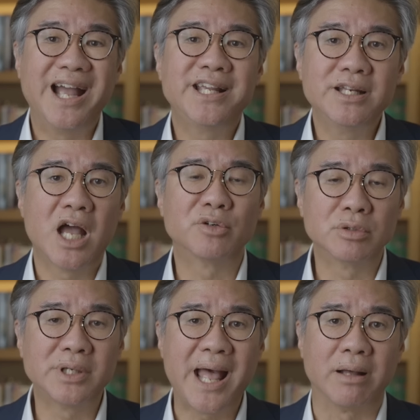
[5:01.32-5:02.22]
I cannot
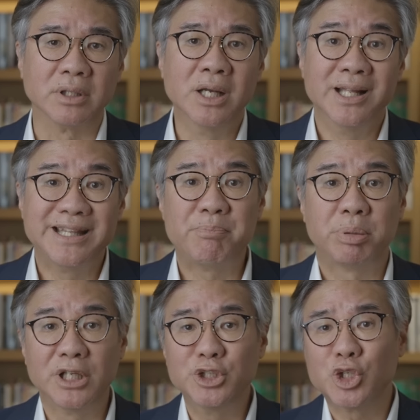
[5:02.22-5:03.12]
rule out that
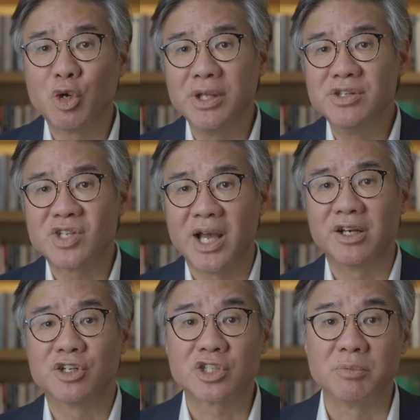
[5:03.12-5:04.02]
political
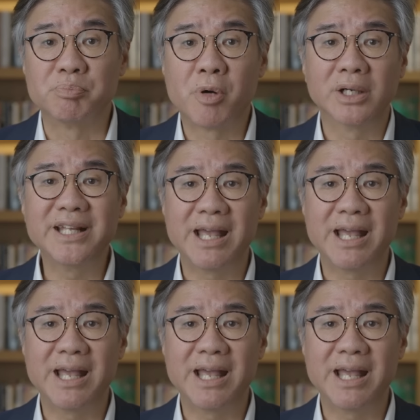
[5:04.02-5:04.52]
insiders and party